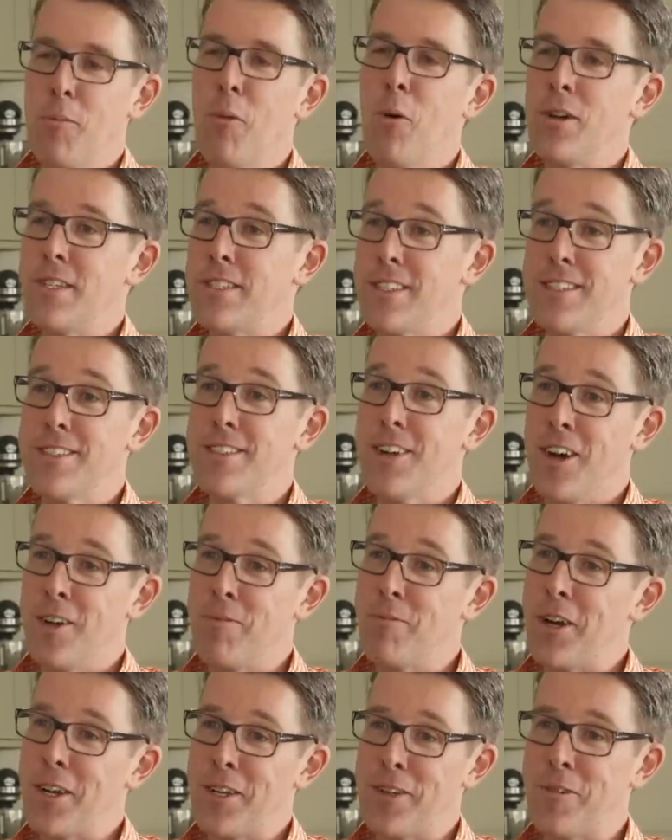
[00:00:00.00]
a point in
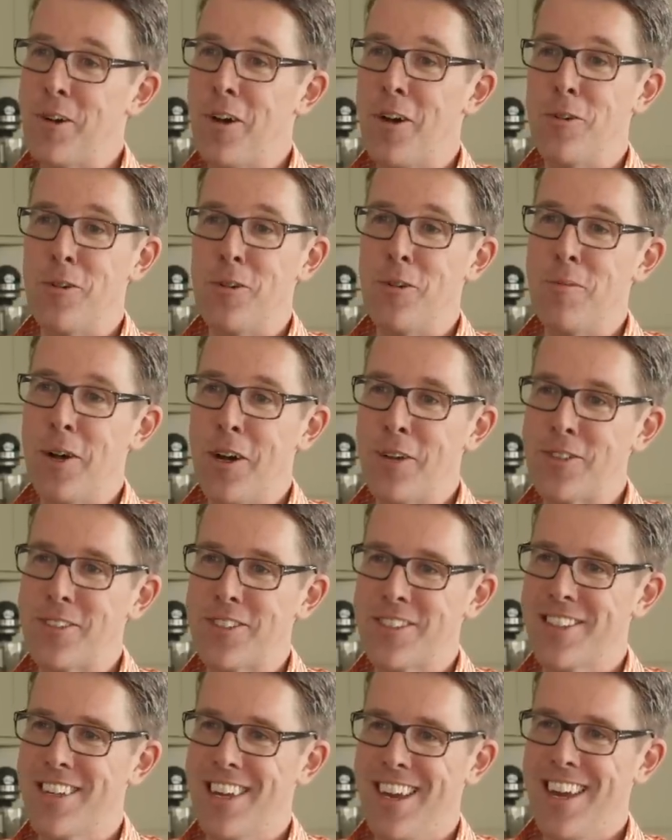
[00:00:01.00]
time where you are
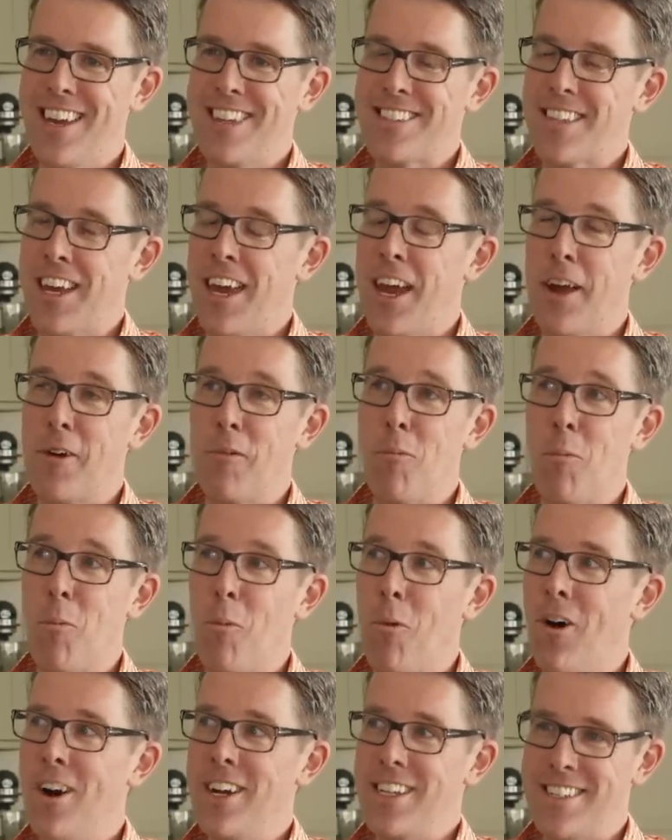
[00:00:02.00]
almost saying,
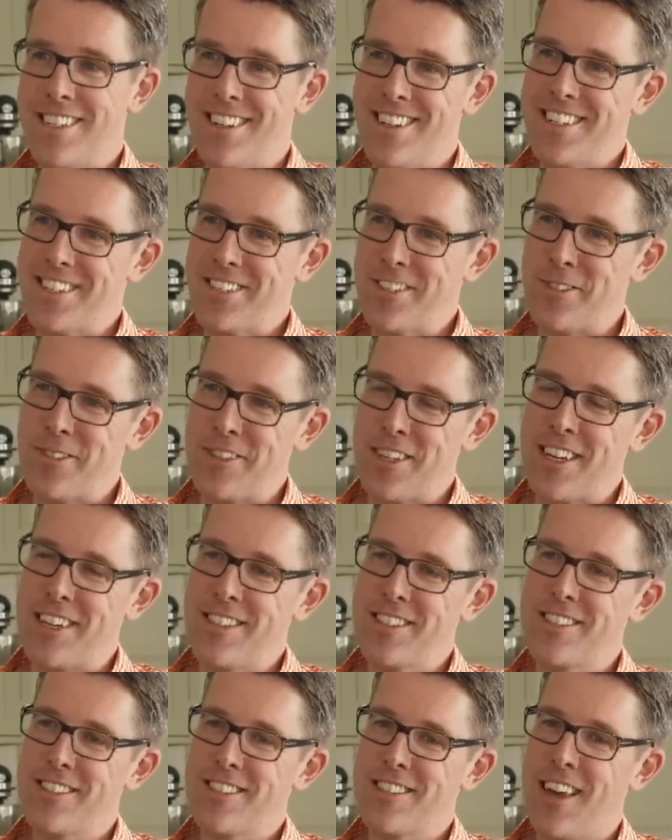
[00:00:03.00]
Why did I do
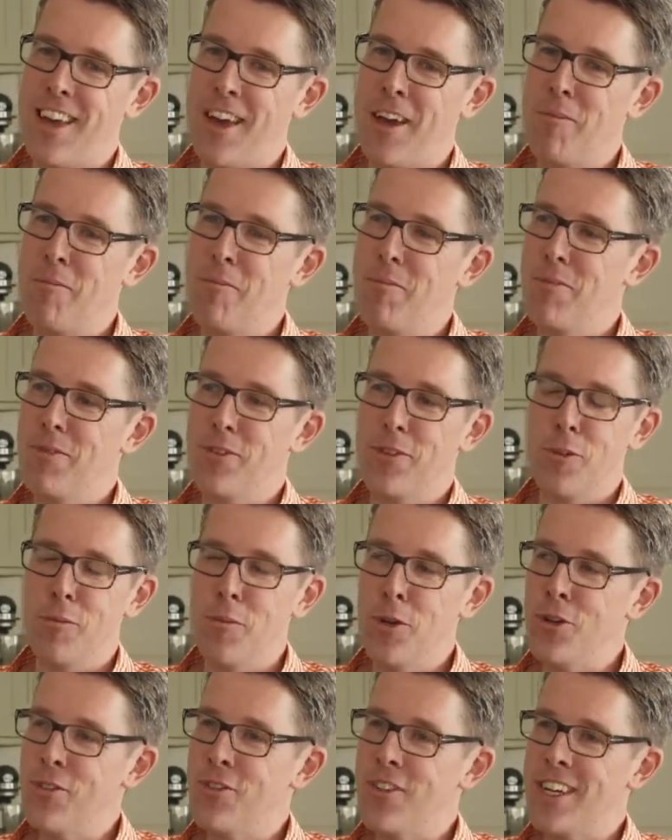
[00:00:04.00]
this? Um, you
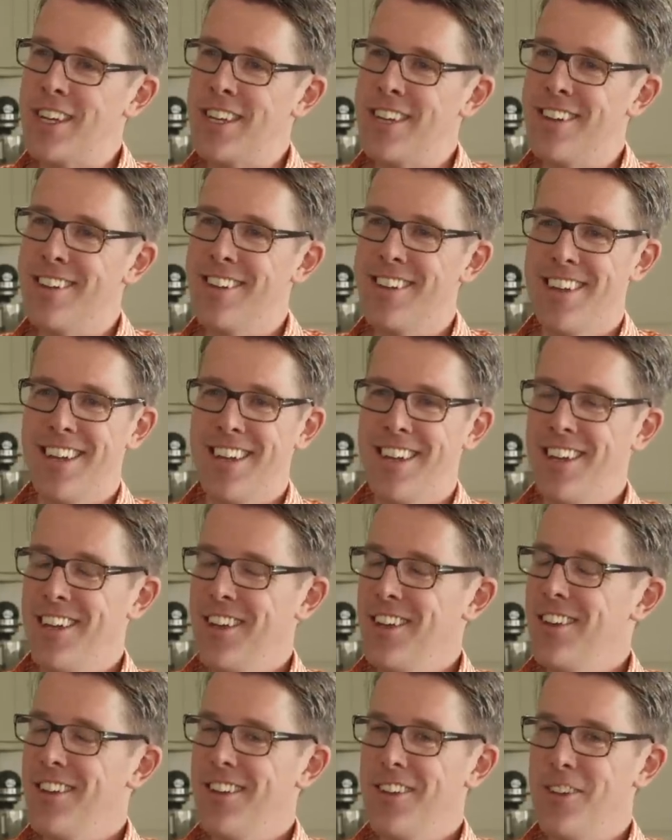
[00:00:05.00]
move in,
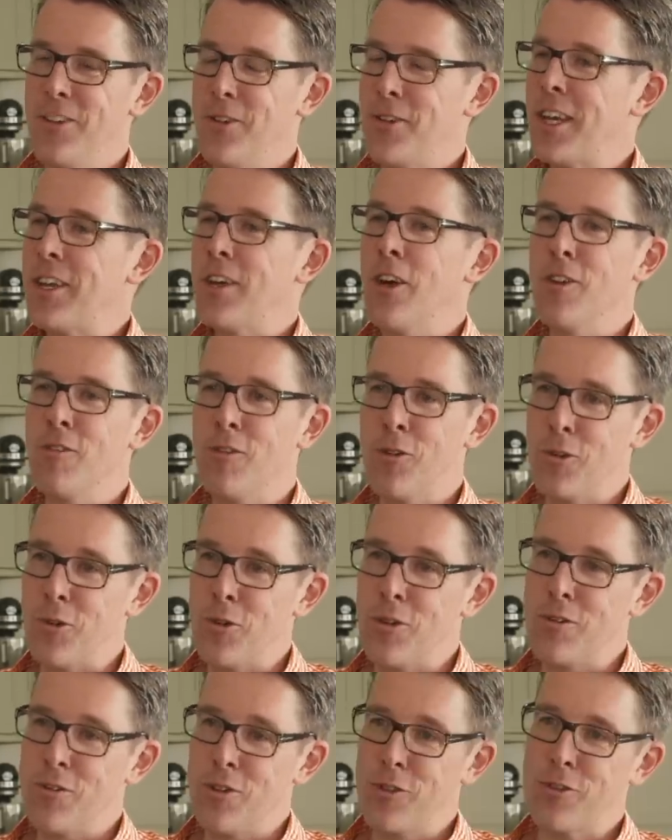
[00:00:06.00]
you get over
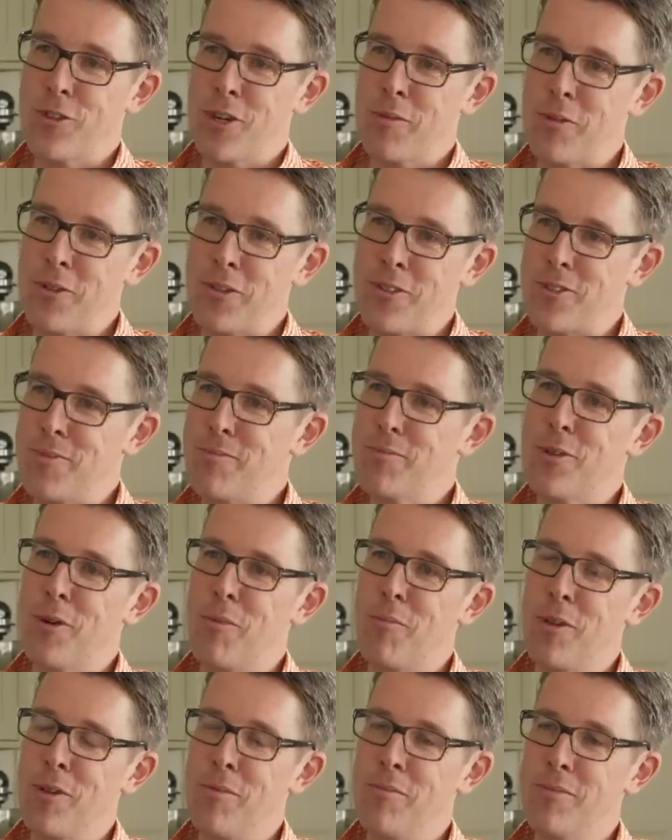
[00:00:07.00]
all of your troubles and
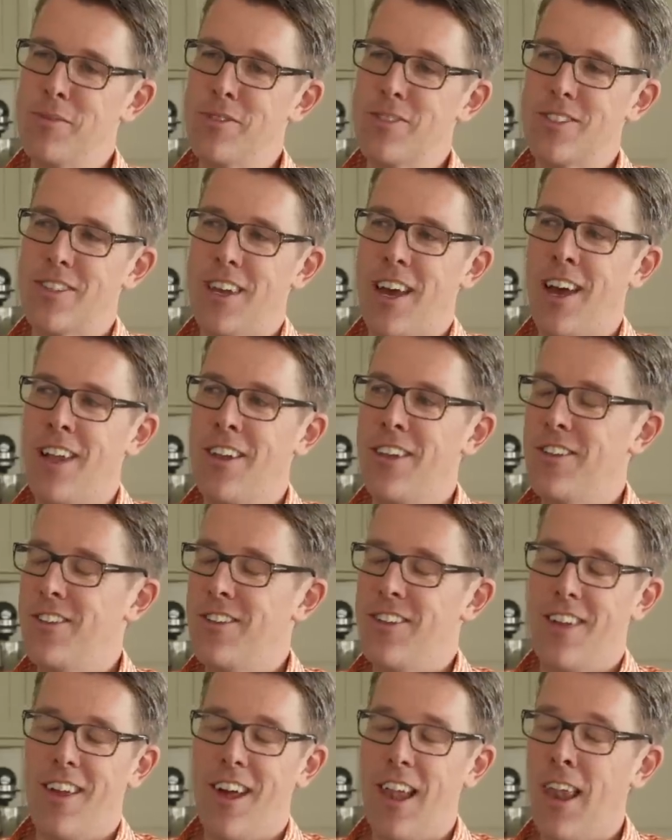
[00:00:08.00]
problems. And
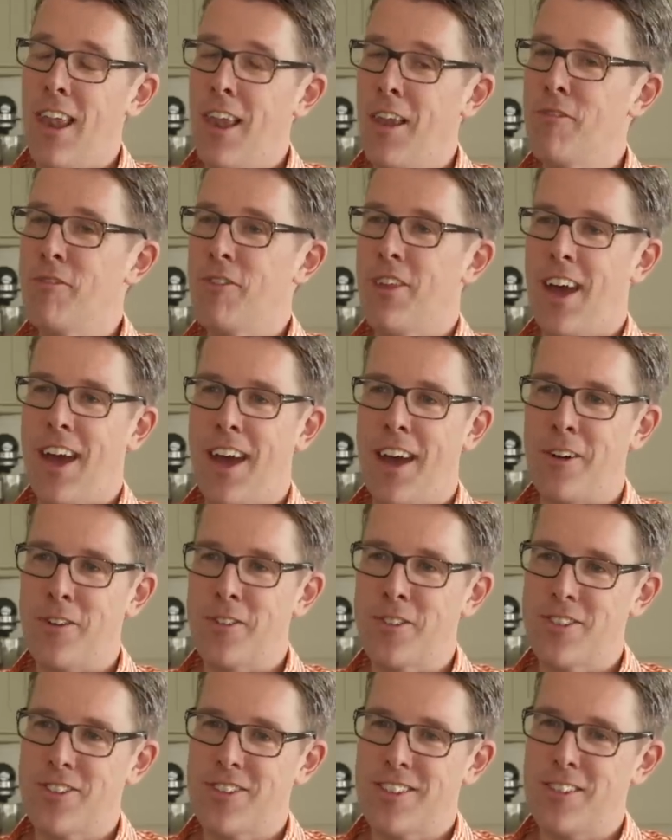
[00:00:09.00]
I love the
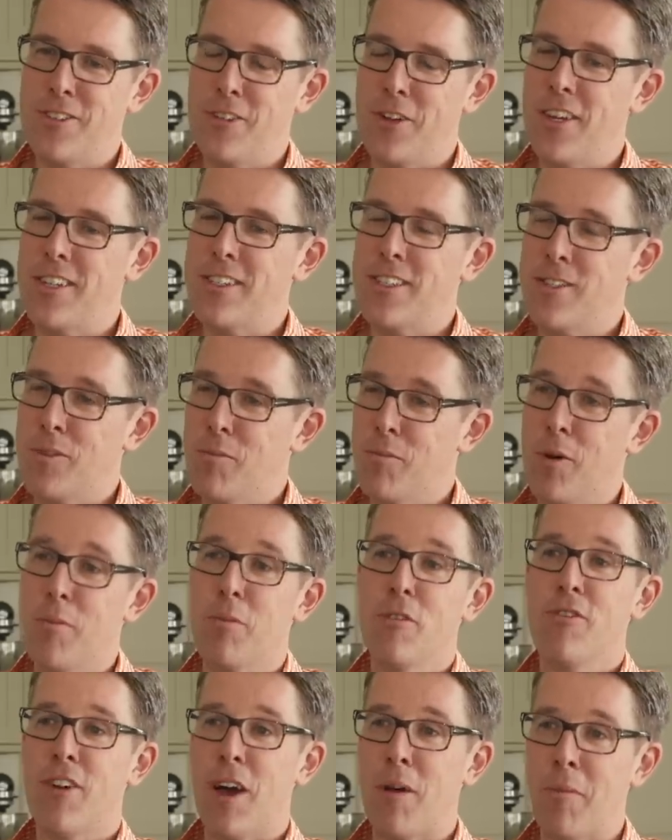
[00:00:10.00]
house. You know, it is a
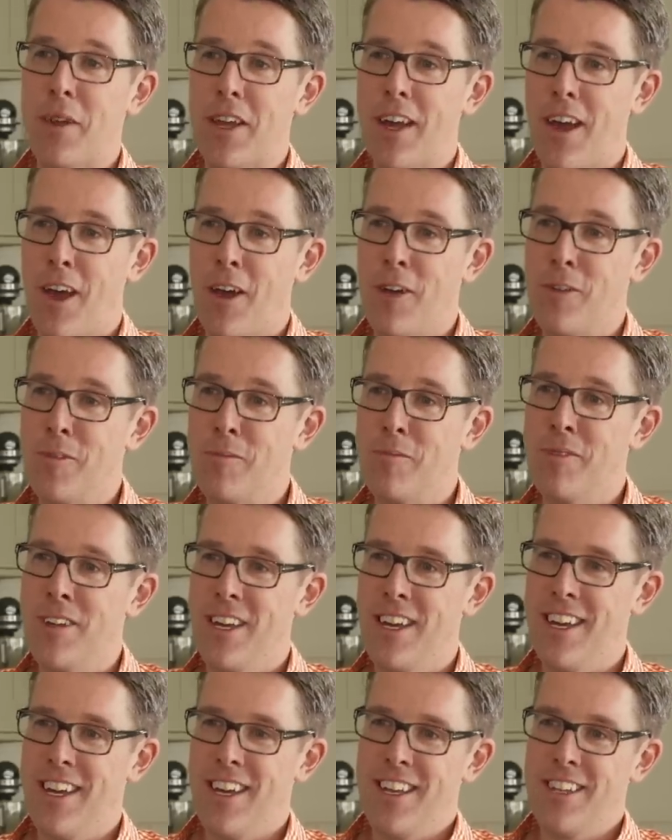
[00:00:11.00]
proper family home
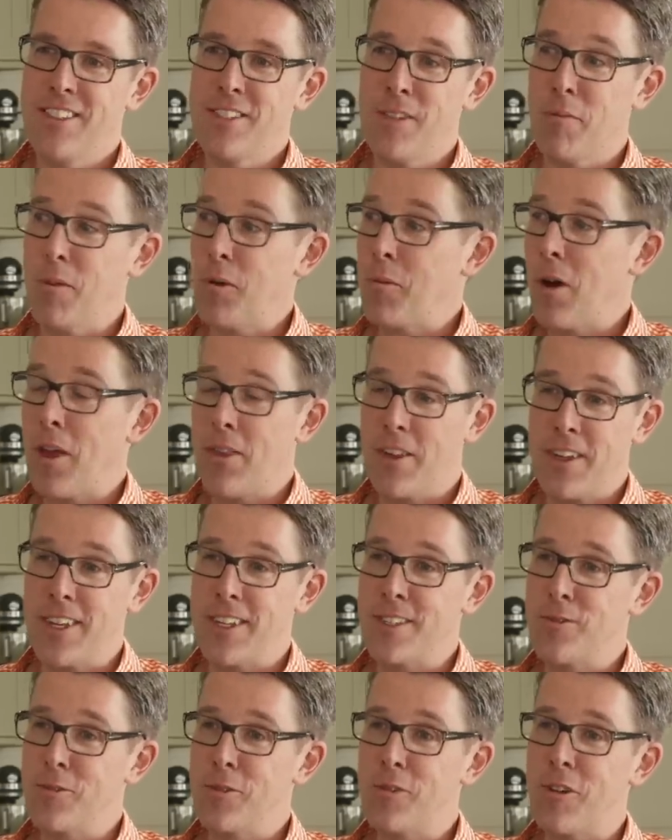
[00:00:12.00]
something where the
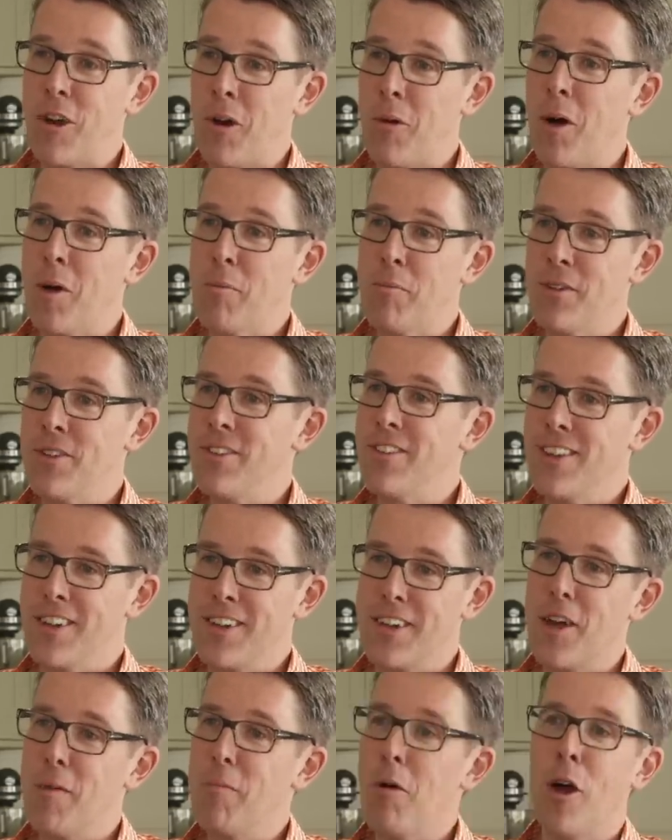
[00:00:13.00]
kids will grow up and,
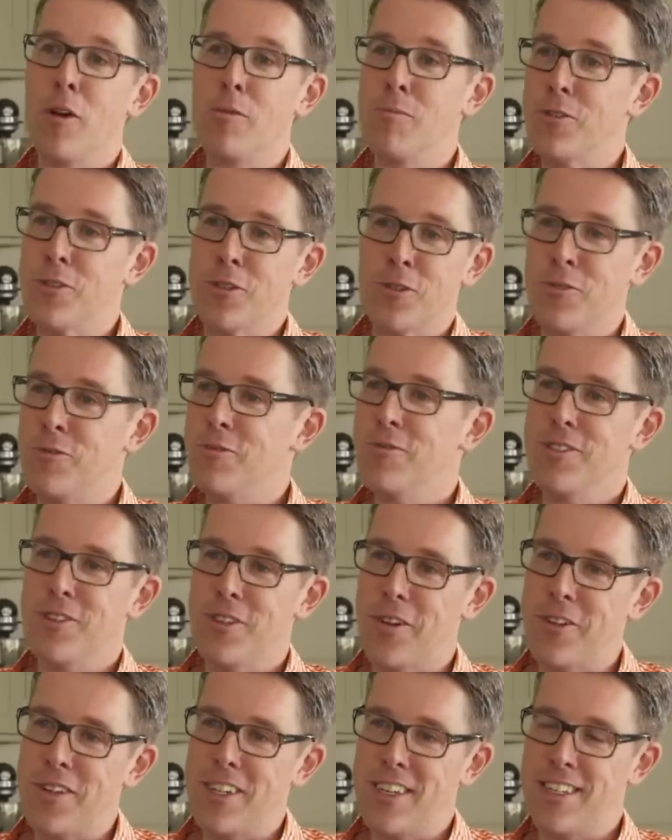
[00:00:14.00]
and come home to, you
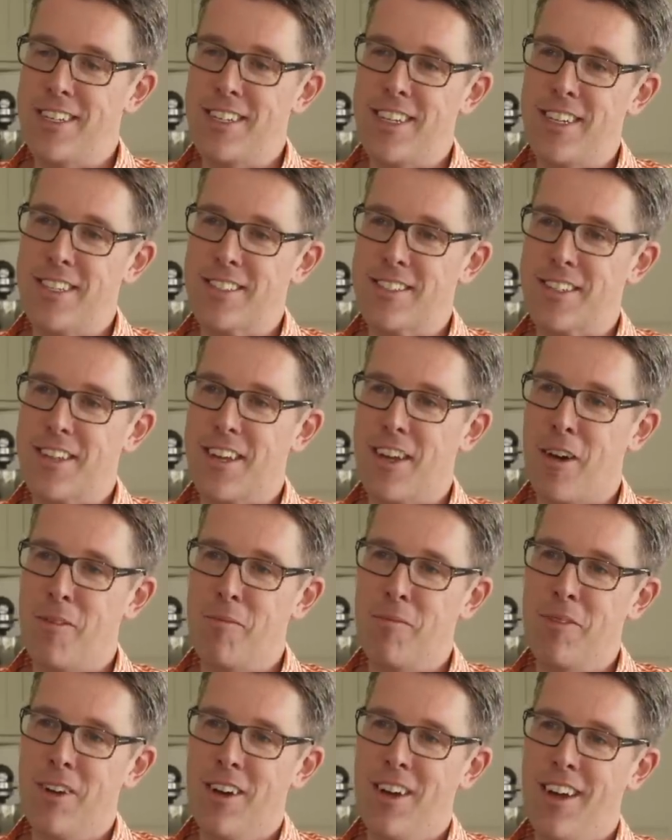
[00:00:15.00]
know, in years to
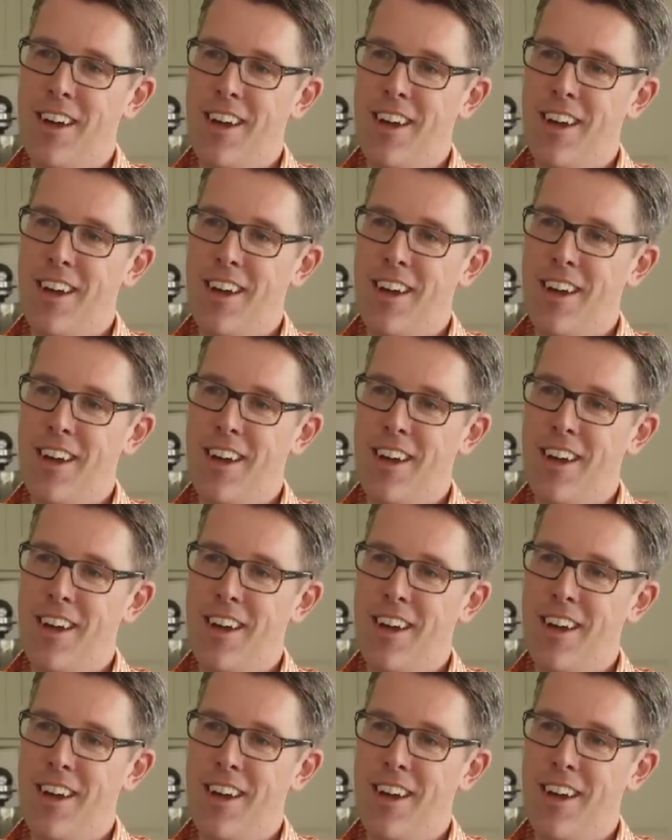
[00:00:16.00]
come.